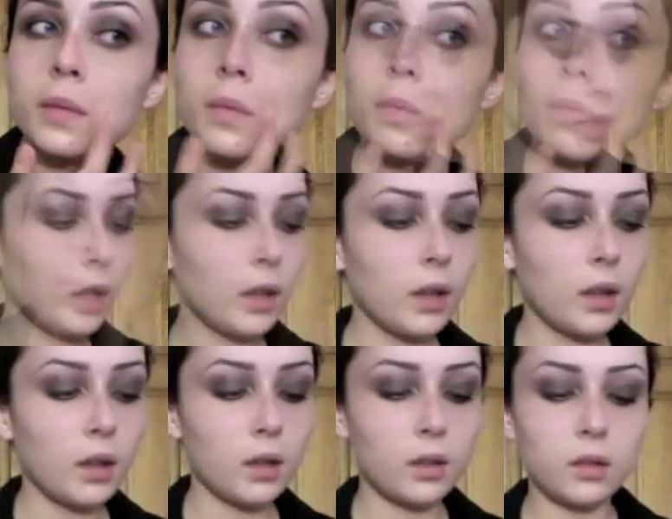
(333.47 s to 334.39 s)
Right,
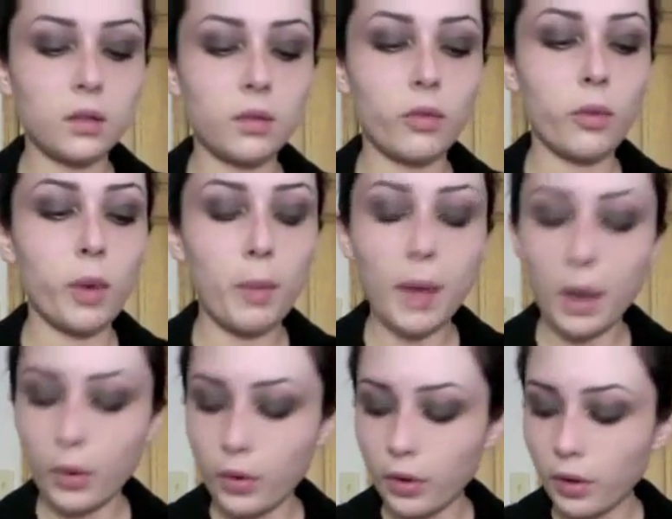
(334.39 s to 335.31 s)
and for my
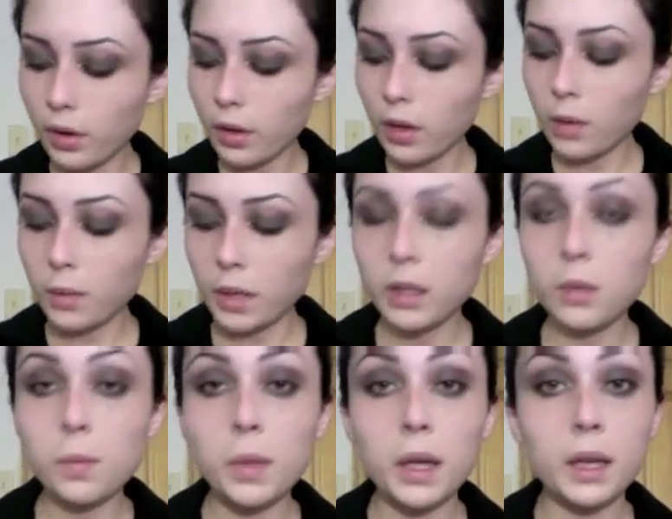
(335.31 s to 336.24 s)
powder, I'm not going to
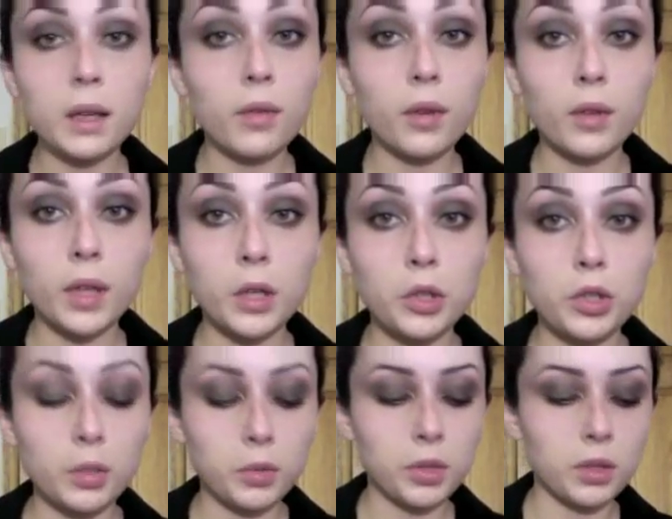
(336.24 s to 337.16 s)
apply any
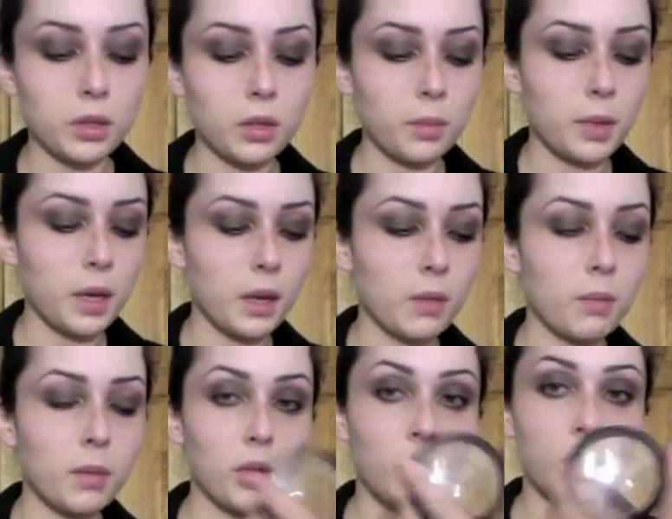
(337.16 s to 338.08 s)
foundation. I'm just going to apply
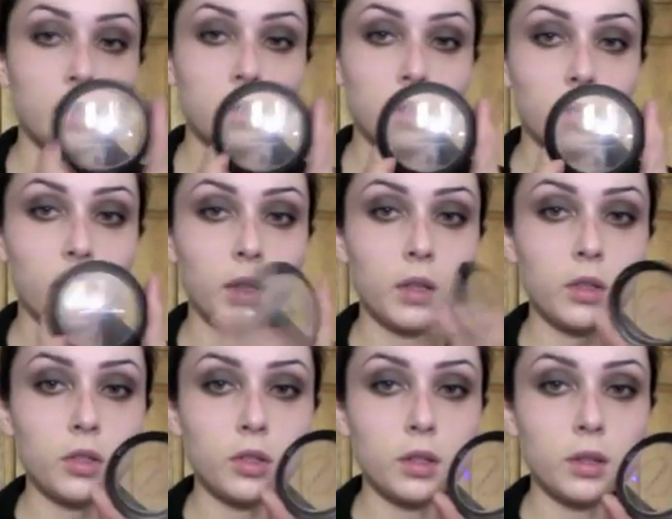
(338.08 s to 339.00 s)
mineralized skin
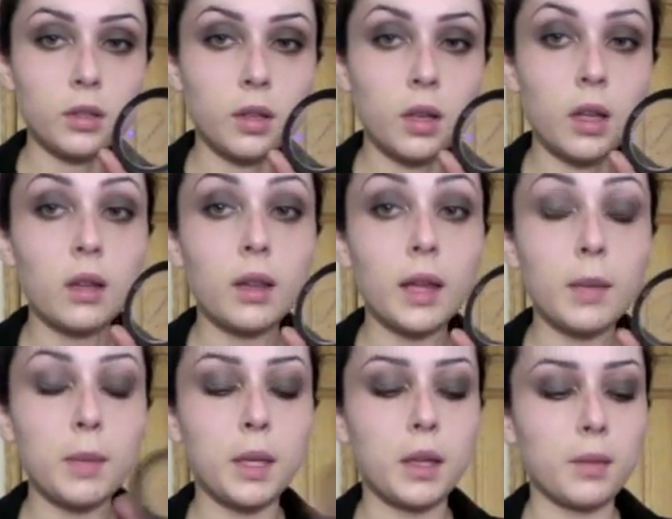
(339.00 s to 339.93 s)
finish in light
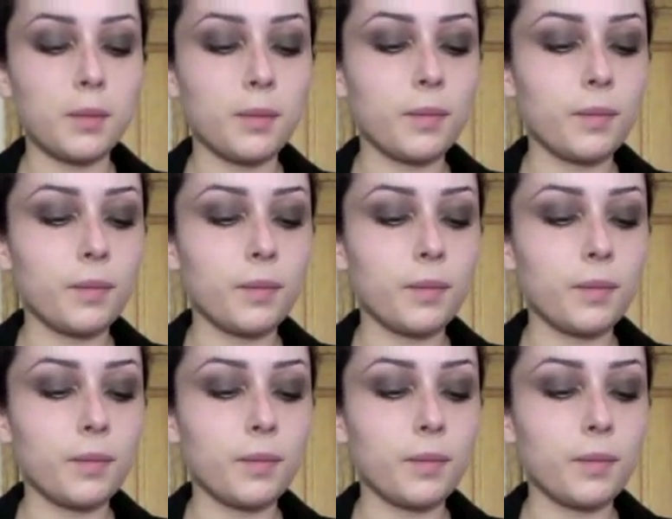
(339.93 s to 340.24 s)
medium.